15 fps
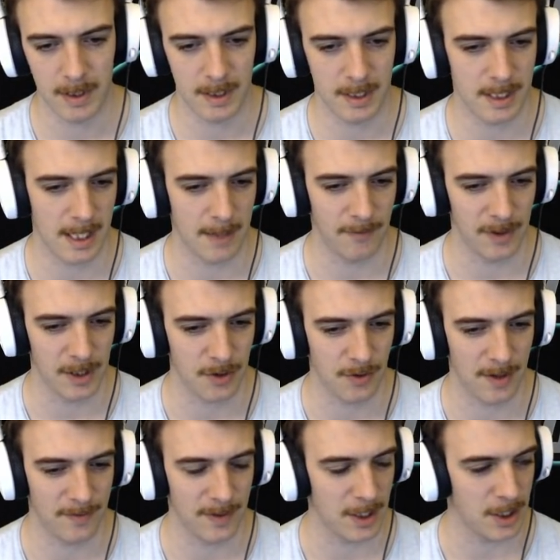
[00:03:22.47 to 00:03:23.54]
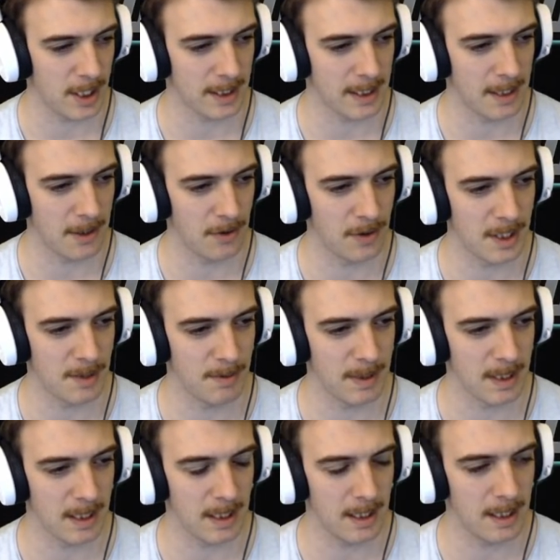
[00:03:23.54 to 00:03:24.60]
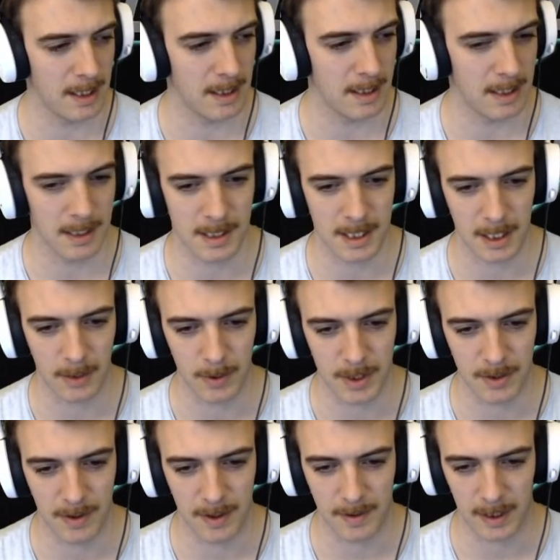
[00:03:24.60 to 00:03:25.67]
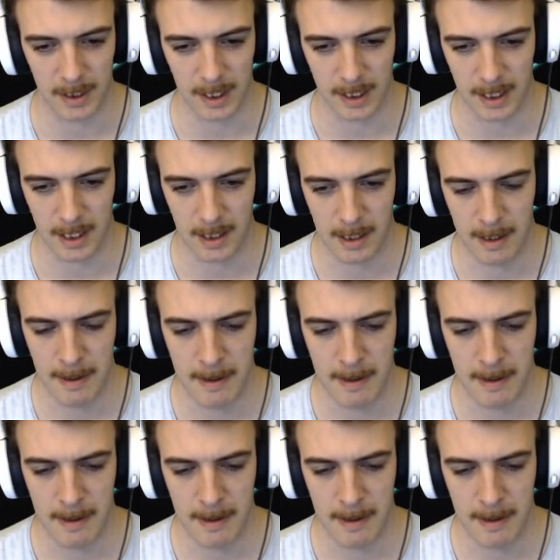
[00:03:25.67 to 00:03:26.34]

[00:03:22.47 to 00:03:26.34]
Same for the straight flush, like they don't need to be in sequence or anything like that.